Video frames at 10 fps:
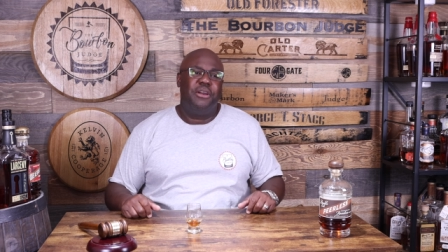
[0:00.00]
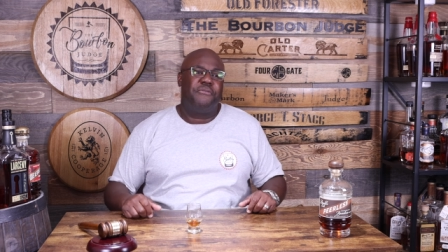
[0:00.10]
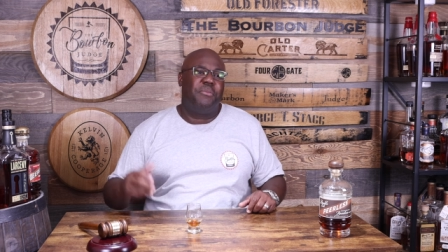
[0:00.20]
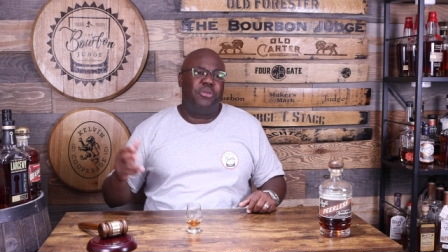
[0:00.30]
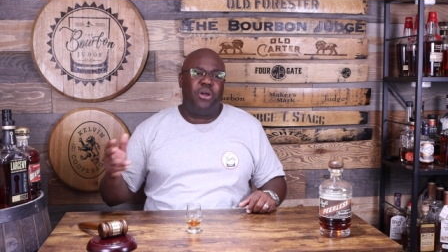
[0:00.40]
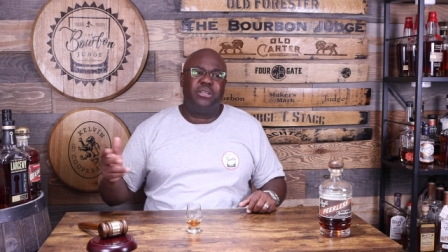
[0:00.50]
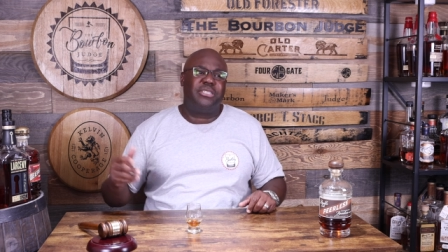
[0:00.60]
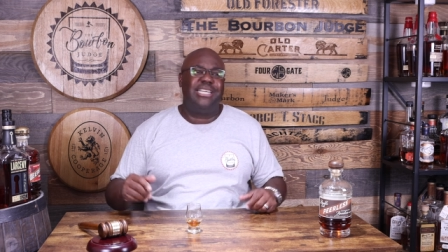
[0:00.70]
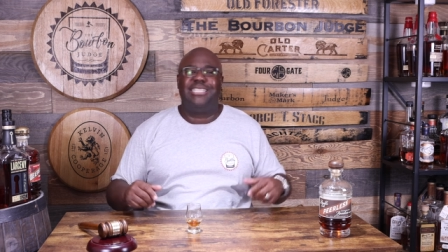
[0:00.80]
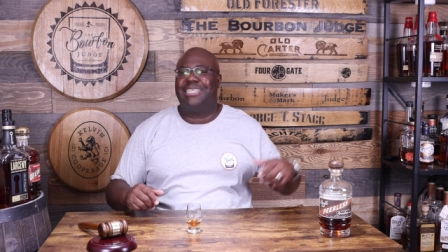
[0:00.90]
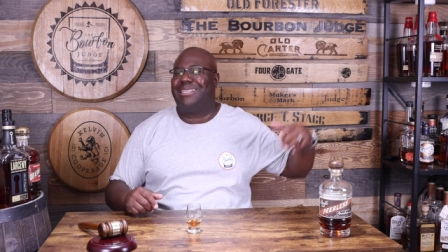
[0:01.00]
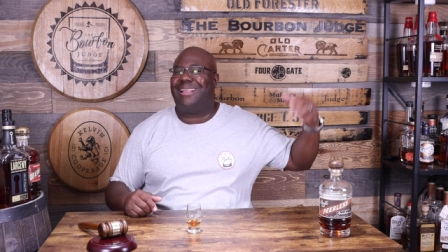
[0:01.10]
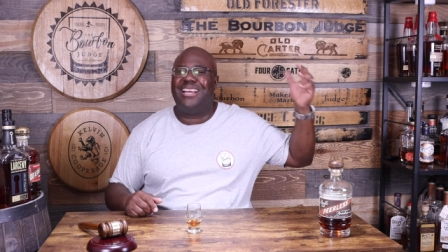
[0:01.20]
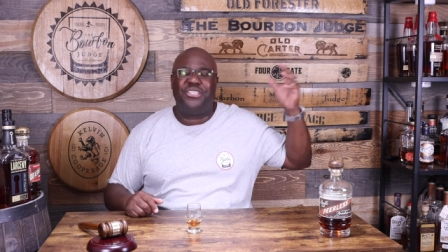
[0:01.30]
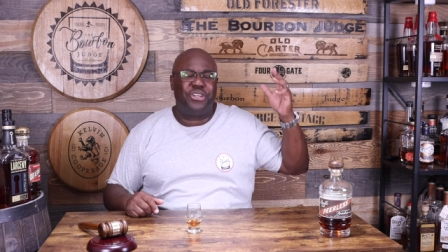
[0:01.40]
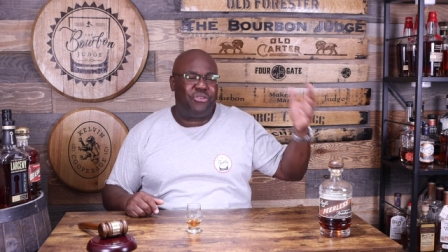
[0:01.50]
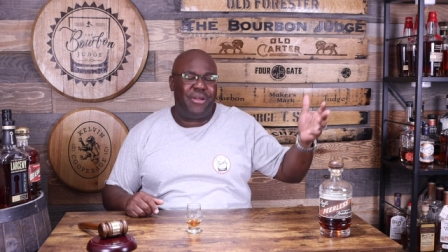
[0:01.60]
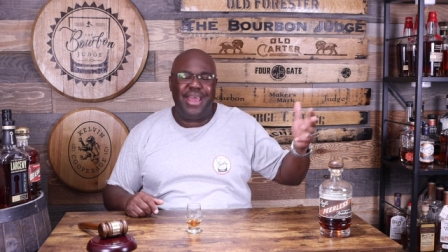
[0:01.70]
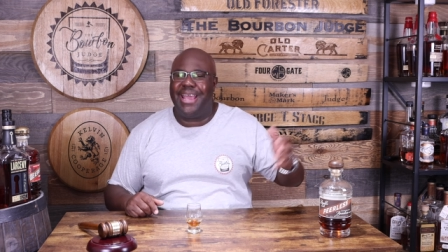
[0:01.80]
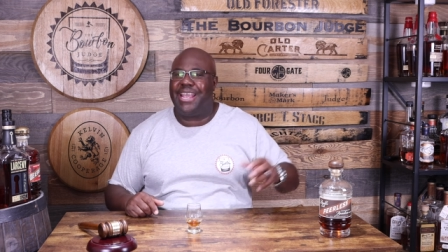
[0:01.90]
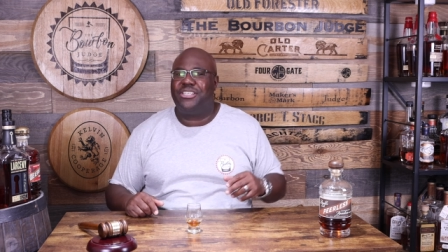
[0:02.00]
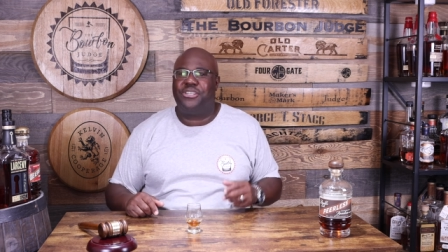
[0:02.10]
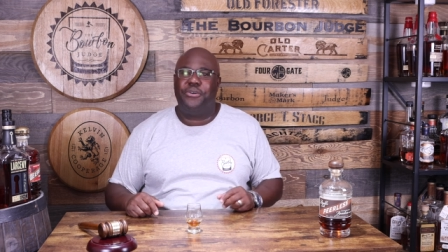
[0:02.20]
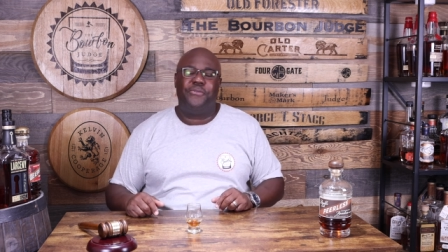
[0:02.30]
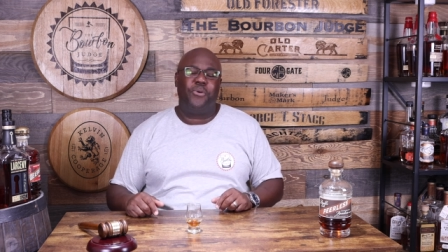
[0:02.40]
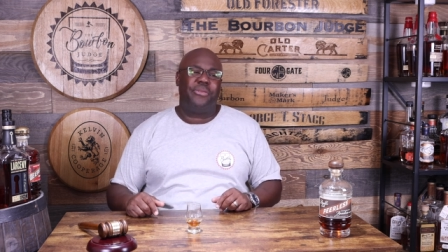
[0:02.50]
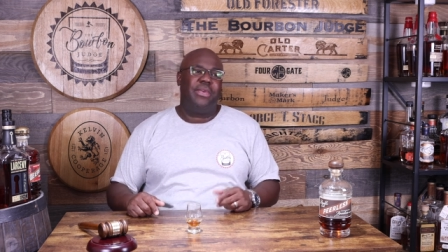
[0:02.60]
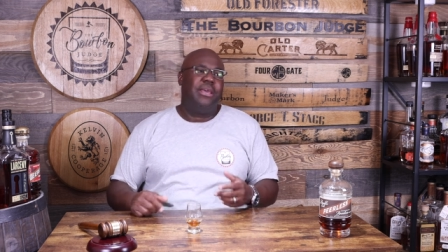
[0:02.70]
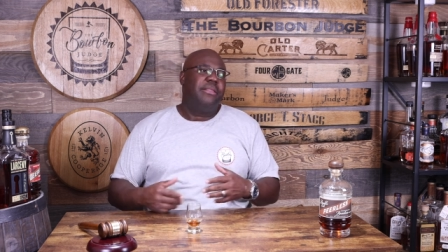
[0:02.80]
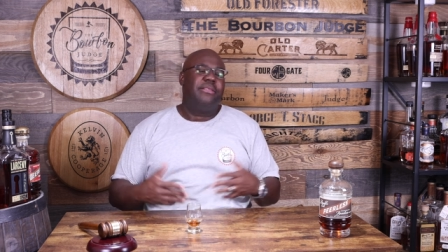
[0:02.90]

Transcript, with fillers: from Larceny to Elijah Craig and so forth.